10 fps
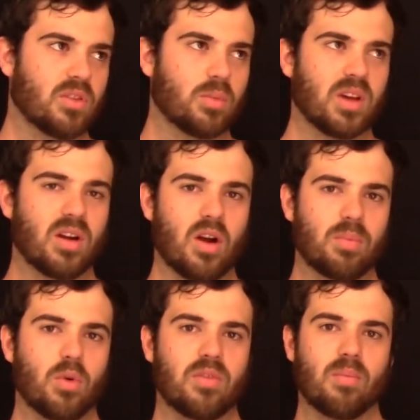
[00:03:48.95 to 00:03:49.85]
to be a
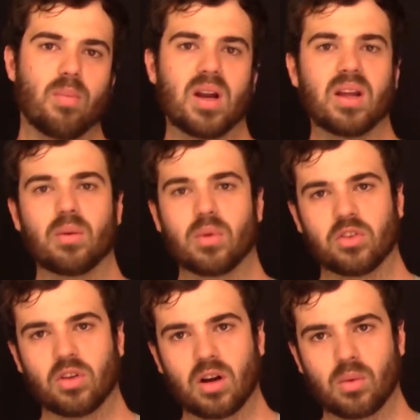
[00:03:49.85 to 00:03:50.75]
lot more familiar with
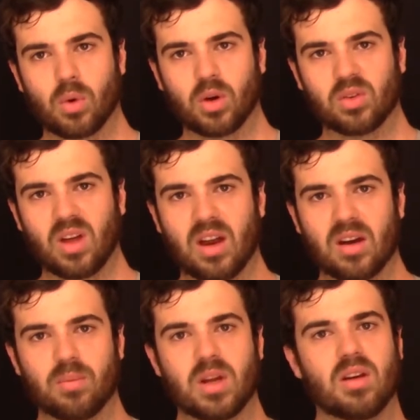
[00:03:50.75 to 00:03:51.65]
SolidWorks
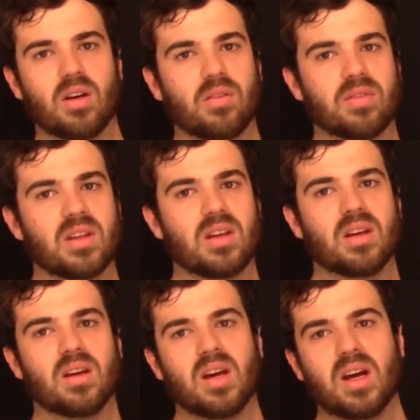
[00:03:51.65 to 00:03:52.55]
and many of
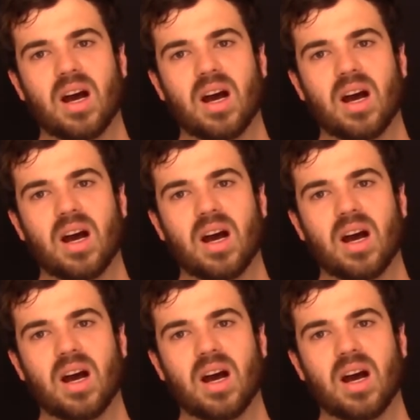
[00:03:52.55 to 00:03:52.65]
the